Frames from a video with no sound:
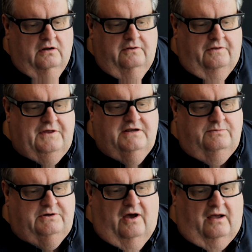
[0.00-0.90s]
the things
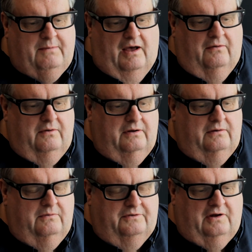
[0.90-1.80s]
we talk about
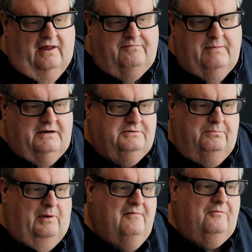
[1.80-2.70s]
with the life management
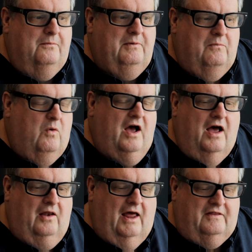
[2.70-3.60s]
platform, and why
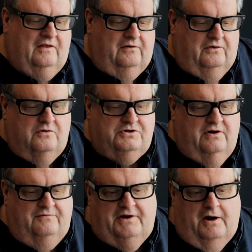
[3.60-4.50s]
I like the notion
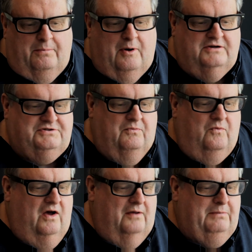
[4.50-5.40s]
of an enterprise of
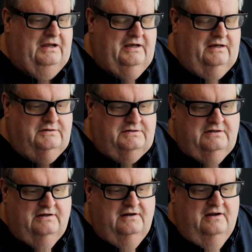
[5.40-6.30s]
one, because
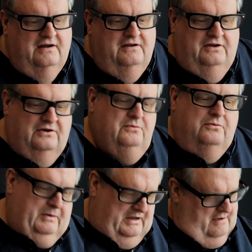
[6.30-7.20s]
you
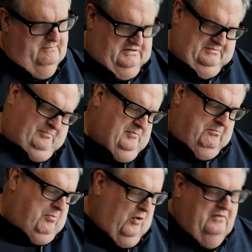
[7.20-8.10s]
become as
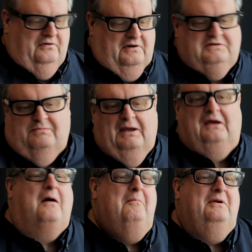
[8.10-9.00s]
important as a big
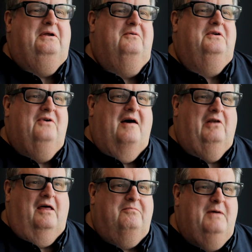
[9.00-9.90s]
company when you have a
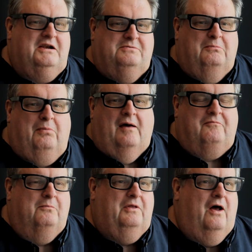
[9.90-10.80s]
life management
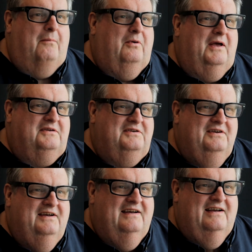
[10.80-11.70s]
platform that operates,
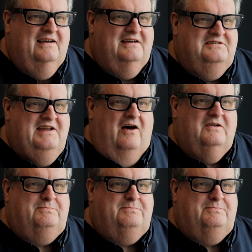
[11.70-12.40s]
because now it's